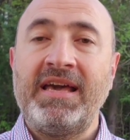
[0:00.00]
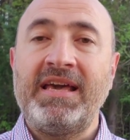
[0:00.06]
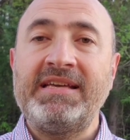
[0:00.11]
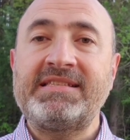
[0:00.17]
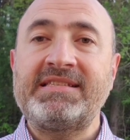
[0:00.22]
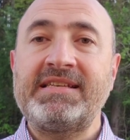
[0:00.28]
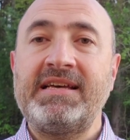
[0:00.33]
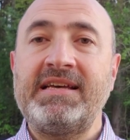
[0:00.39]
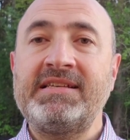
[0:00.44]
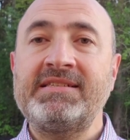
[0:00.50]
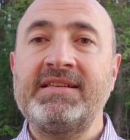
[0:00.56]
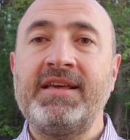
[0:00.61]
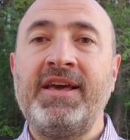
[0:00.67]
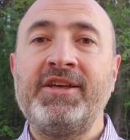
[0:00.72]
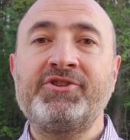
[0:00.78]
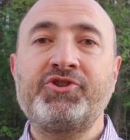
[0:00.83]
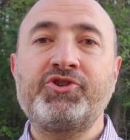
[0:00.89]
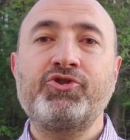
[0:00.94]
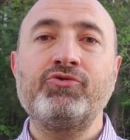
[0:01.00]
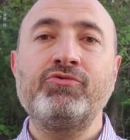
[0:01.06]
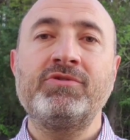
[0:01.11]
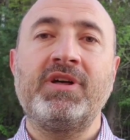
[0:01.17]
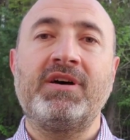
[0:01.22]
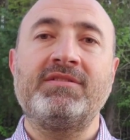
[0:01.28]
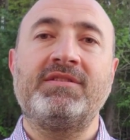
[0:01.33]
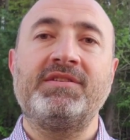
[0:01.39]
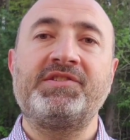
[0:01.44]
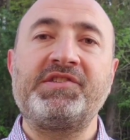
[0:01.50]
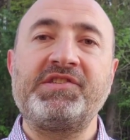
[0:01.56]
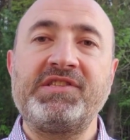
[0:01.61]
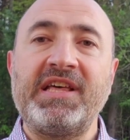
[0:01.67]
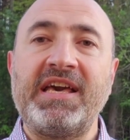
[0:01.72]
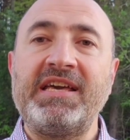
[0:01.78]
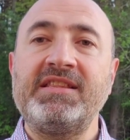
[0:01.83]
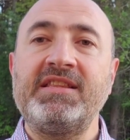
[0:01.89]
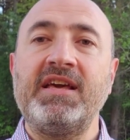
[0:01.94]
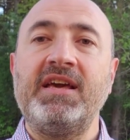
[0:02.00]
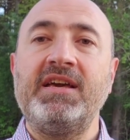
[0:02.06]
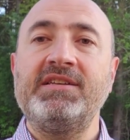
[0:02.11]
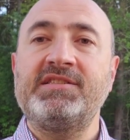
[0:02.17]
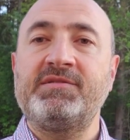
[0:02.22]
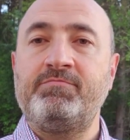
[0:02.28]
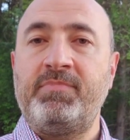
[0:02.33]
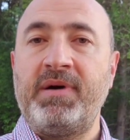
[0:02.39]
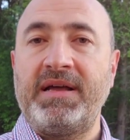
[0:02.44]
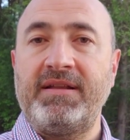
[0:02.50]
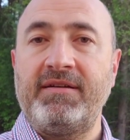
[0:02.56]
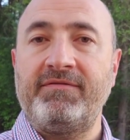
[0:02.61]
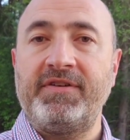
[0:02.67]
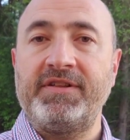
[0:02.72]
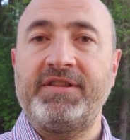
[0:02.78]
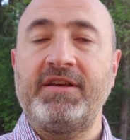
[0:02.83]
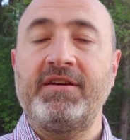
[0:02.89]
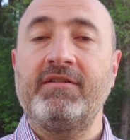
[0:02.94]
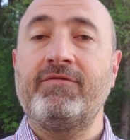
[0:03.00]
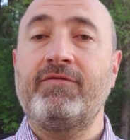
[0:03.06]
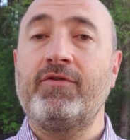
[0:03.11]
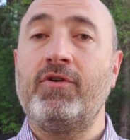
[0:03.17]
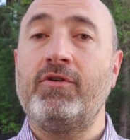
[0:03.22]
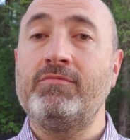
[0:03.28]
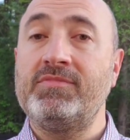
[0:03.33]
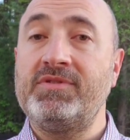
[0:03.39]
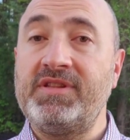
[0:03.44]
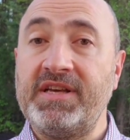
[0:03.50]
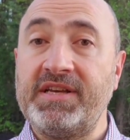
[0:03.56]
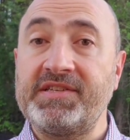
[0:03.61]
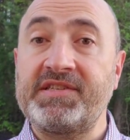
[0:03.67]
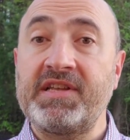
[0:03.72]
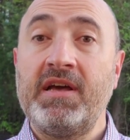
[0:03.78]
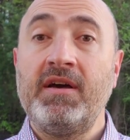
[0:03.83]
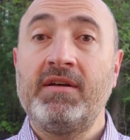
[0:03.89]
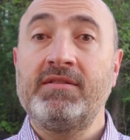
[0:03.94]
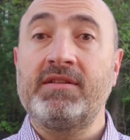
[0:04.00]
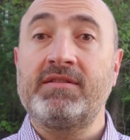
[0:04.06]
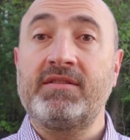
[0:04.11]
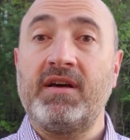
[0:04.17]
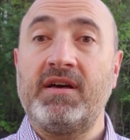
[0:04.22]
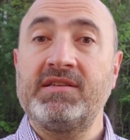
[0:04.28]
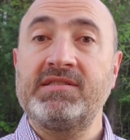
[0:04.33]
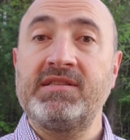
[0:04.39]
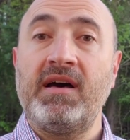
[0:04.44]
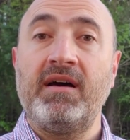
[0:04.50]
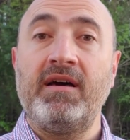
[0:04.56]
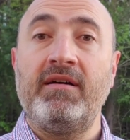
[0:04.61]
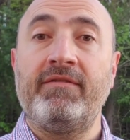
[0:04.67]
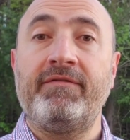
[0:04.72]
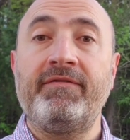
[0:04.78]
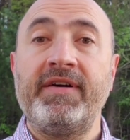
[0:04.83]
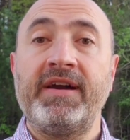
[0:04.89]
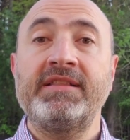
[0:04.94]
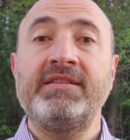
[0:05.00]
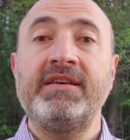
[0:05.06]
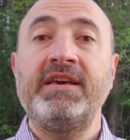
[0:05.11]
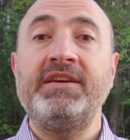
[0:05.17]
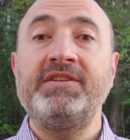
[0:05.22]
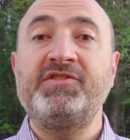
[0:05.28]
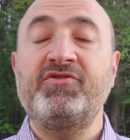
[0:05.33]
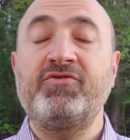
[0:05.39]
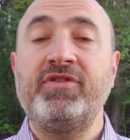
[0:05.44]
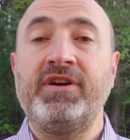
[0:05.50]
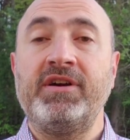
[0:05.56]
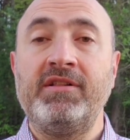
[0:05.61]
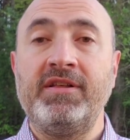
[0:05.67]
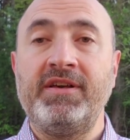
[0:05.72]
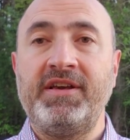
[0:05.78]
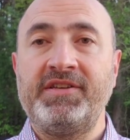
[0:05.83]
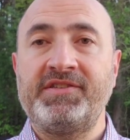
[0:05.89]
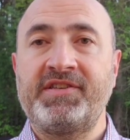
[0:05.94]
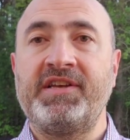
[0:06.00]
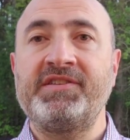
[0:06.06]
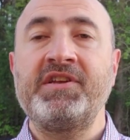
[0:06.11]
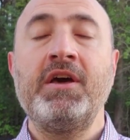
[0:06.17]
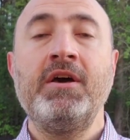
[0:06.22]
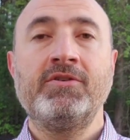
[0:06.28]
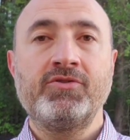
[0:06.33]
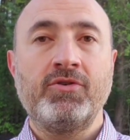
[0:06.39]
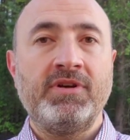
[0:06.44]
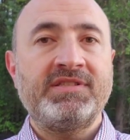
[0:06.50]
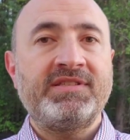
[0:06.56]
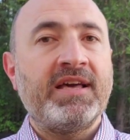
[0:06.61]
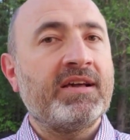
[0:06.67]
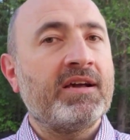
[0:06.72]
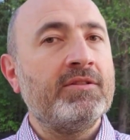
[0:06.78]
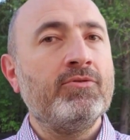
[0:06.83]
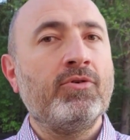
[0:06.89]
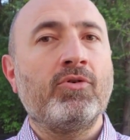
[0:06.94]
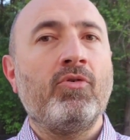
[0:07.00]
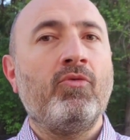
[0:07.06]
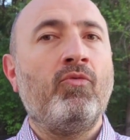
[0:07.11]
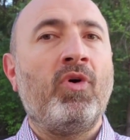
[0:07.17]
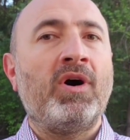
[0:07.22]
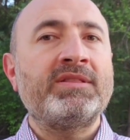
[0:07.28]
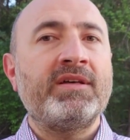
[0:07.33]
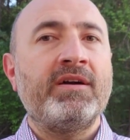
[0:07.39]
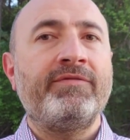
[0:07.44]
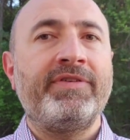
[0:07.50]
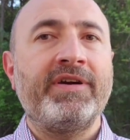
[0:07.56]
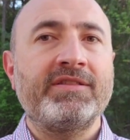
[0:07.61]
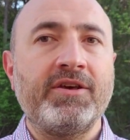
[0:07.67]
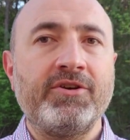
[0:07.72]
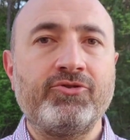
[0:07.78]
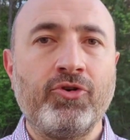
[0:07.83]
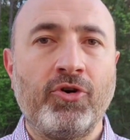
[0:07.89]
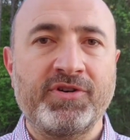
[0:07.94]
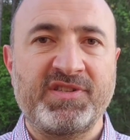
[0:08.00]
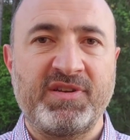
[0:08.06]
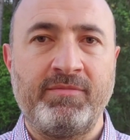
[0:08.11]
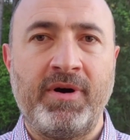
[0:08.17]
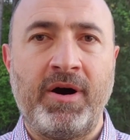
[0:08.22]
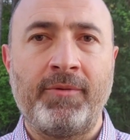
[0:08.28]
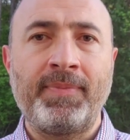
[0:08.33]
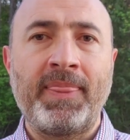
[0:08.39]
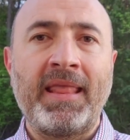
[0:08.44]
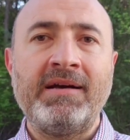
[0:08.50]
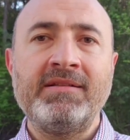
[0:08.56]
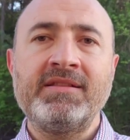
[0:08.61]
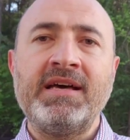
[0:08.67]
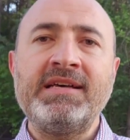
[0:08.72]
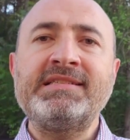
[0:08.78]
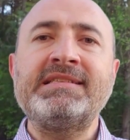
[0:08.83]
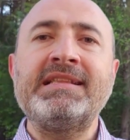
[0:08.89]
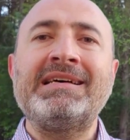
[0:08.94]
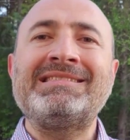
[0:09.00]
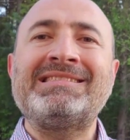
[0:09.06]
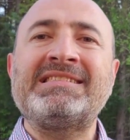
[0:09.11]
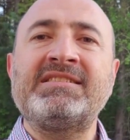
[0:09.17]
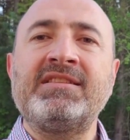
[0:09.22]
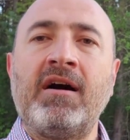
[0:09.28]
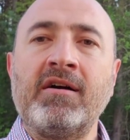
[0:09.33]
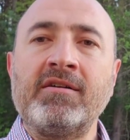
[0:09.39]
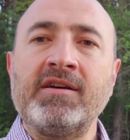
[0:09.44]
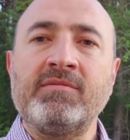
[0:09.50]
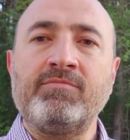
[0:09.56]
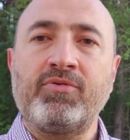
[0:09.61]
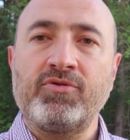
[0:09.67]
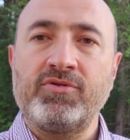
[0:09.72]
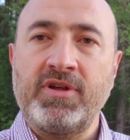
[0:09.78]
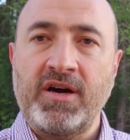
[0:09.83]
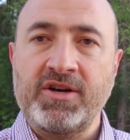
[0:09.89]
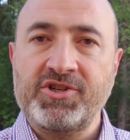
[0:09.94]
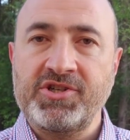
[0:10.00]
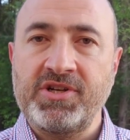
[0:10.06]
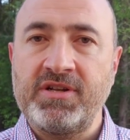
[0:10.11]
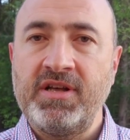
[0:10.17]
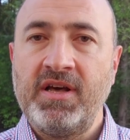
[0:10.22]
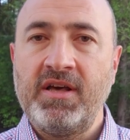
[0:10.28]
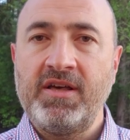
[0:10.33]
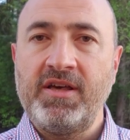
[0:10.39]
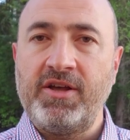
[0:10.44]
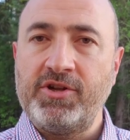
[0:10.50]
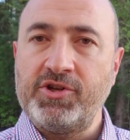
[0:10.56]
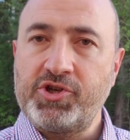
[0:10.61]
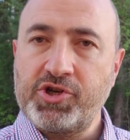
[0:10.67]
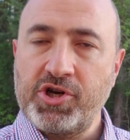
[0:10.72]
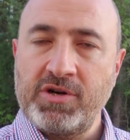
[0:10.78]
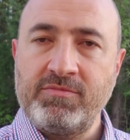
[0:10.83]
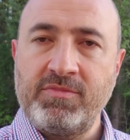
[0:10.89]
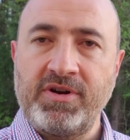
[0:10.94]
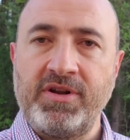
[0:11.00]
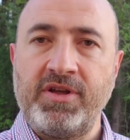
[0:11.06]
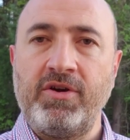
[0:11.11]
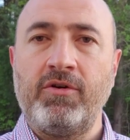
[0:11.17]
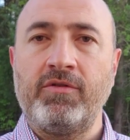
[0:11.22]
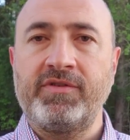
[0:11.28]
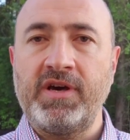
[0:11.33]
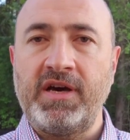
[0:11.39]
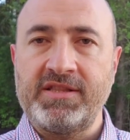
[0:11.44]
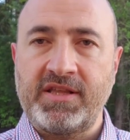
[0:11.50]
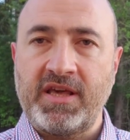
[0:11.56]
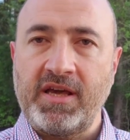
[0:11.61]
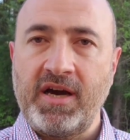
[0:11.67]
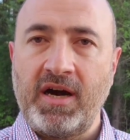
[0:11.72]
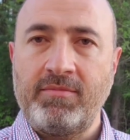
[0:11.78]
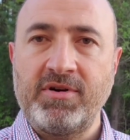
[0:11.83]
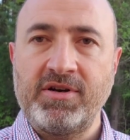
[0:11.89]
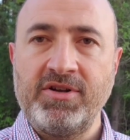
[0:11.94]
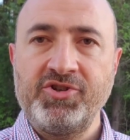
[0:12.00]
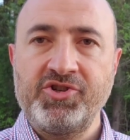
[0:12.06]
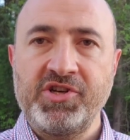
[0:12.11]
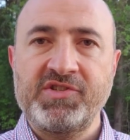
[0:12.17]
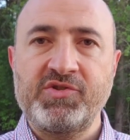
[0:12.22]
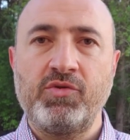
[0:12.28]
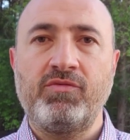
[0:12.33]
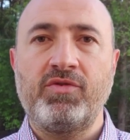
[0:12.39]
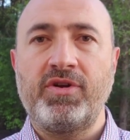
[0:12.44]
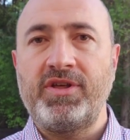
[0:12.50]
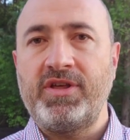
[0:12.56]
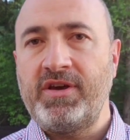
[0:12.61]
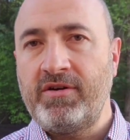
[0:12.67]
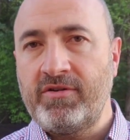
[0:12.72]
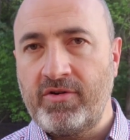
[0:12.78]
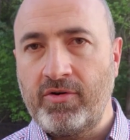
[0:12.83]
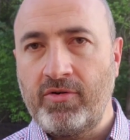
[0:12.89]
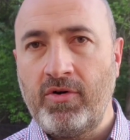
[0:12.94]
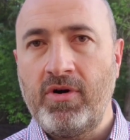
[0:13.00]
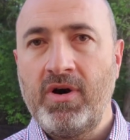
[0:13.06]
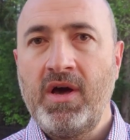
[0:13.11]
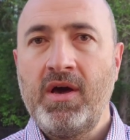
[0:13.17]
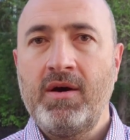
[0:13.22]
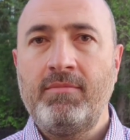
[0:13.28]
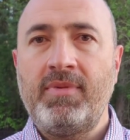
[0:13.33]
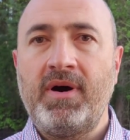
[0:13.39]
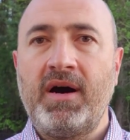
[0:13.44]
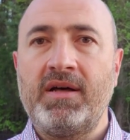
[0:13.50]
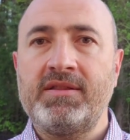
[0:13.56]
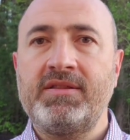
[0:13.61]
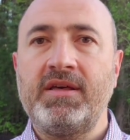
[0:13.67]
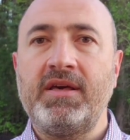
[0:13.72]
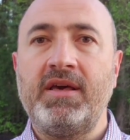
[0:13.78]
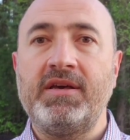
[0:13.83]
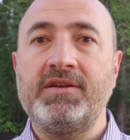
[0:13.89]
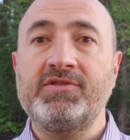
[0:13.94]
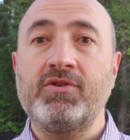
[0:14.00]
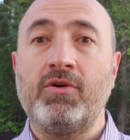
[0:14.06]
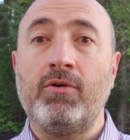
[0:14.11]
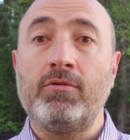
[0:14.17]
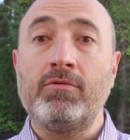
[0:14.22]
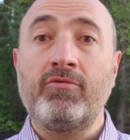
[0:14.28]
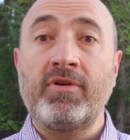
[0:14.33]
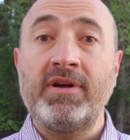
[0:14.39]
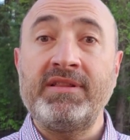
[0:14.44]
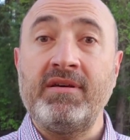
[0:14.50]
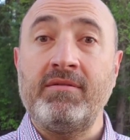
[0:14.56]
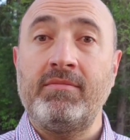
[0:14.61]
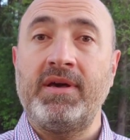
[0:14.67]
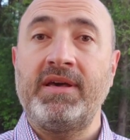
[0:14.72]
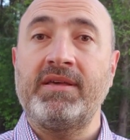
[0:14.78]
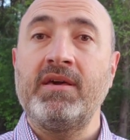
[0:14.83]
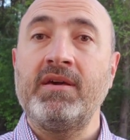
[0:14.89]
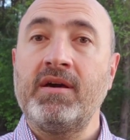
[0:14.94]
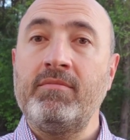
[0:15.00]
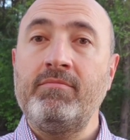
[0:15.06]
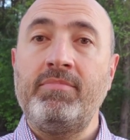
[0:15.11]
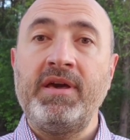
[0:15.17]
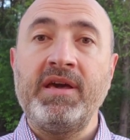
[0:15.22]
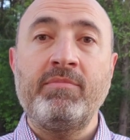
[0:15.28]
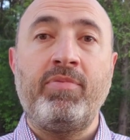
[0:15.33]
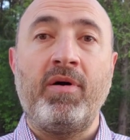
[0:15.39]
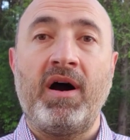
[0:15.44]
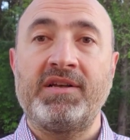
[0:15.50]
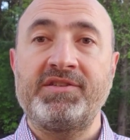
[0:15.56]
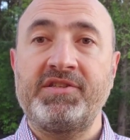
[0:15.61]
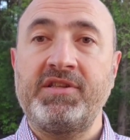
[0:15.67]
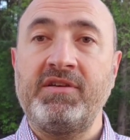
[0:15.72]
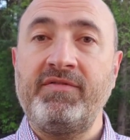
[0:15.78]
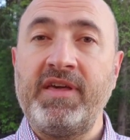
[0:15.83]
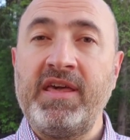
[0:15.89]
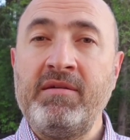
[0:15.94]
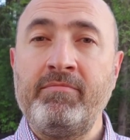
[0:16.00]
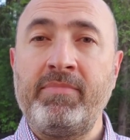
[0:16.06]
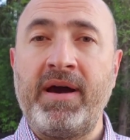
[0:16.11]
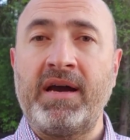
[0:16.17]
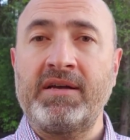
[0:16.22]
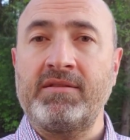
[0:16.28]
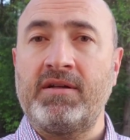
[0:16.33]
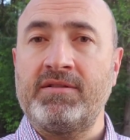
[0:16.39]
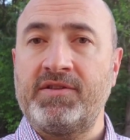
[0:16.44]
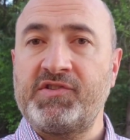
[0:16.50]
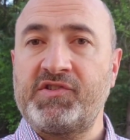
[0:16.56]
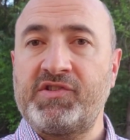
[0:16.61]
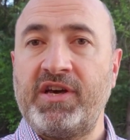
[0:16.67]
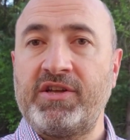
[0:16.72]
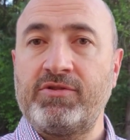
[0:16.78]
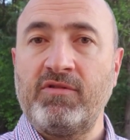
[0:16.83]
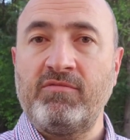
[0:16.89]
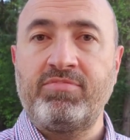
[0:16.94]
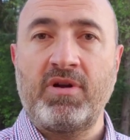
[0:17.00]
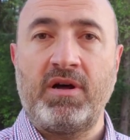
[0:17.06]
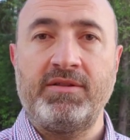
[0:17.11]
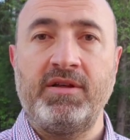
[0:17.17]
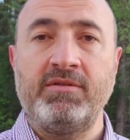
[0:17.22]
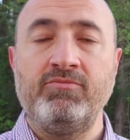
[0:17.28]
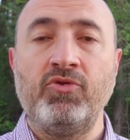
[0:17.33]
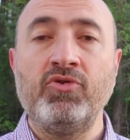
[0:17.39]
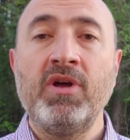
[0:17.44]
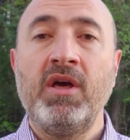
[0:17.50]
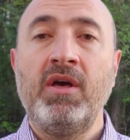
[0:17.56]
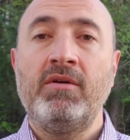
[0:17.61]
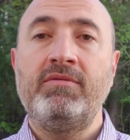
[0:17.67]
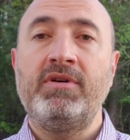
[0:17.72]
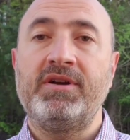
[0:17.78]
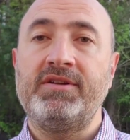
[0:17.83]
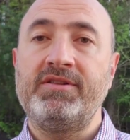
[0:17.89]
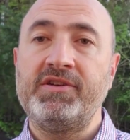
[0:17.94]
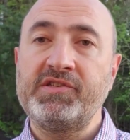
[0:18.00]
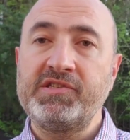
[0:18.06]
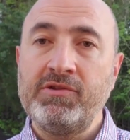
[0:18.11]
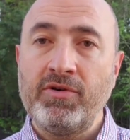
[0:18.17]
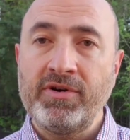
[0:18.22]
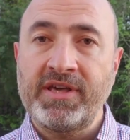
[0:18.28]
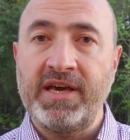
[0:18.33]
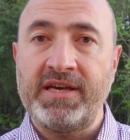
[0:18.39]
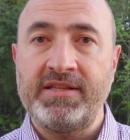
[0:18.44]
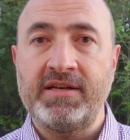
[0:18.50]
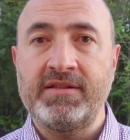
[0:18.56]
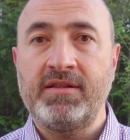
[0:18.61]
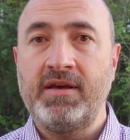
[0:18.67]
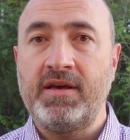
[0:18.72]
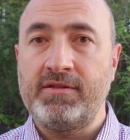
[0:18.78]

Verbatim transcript: He says it's true that the state is benefiting from this. The Tesla effect is real, he says. So let's take a look what effect he talks about. Tesla started production in Germany of, at Giga Berlin just over a year ago, but is already making a big positive impact on the state of Brandenburg where it is located.